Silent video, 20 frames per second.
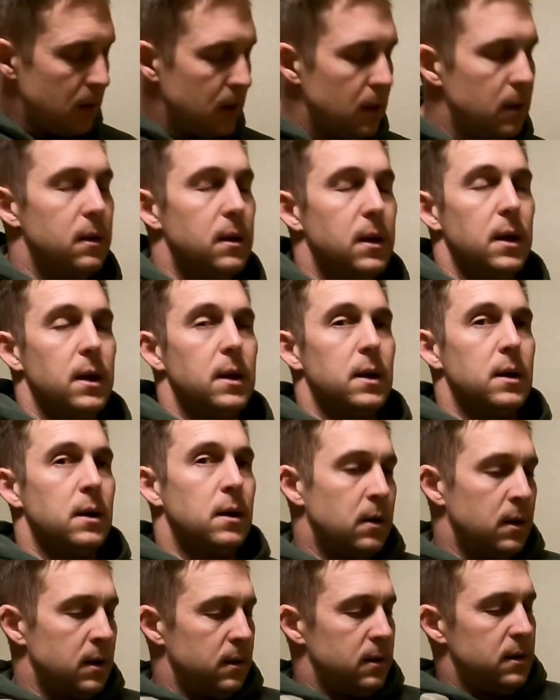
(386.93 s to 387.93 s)

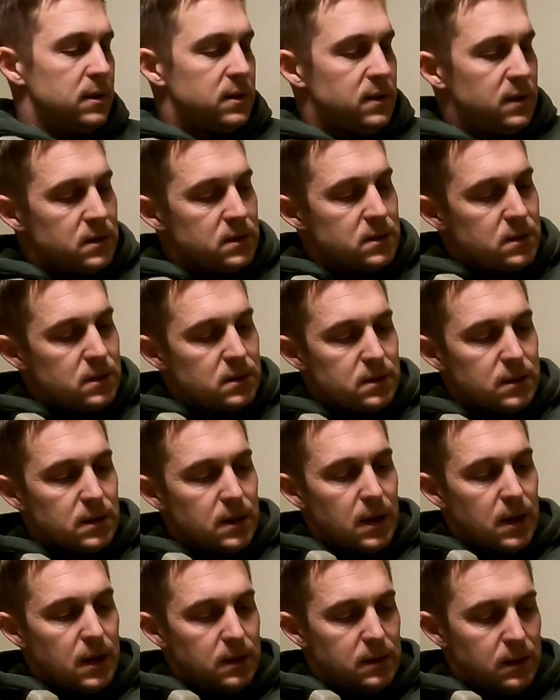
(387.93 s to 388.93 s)
In this instance,
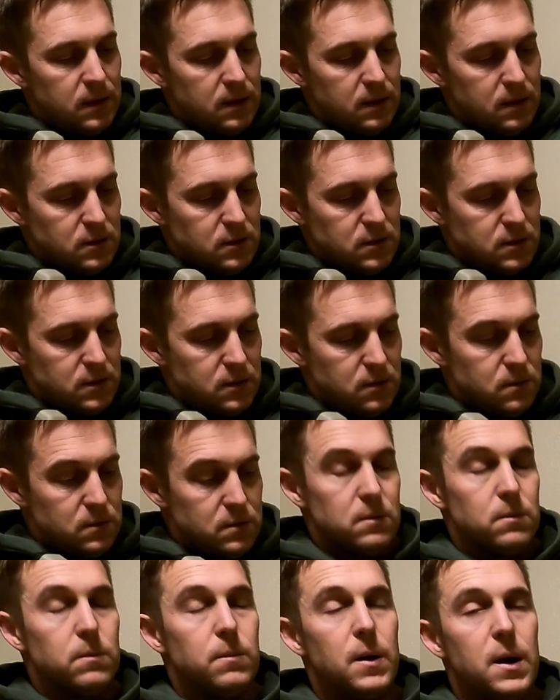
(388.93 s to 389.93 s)
I tend to just use
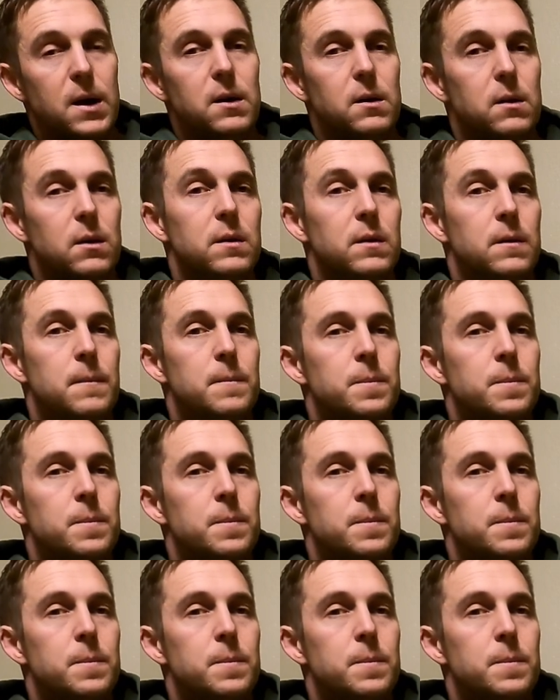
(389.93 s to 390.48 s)
the rail